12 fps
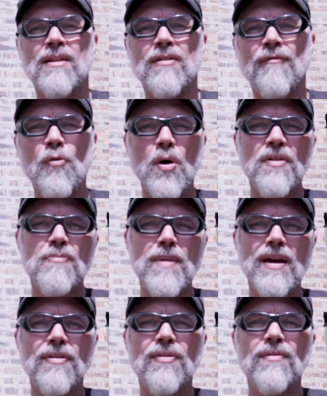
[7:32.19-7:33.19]
The fourth
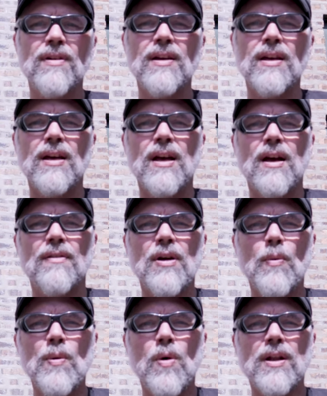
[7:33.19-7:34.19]
myth
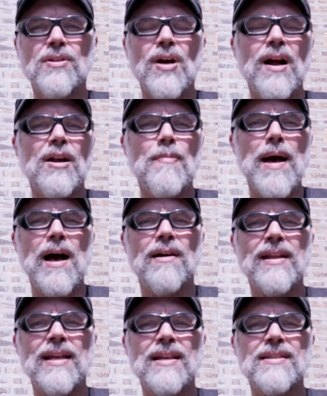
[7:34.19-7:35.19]
that we want to talk
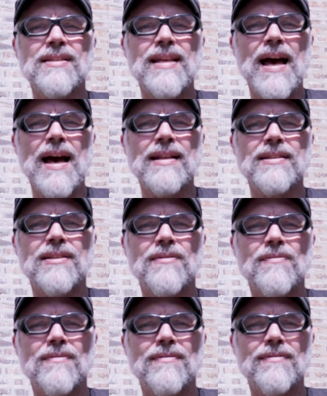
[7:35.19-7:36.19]
about is that
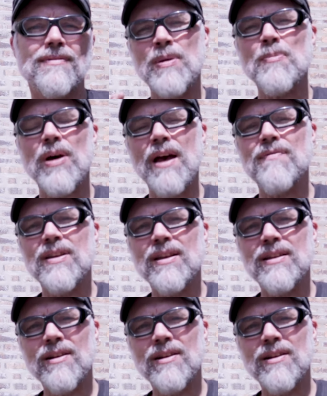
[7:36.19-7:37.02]
people have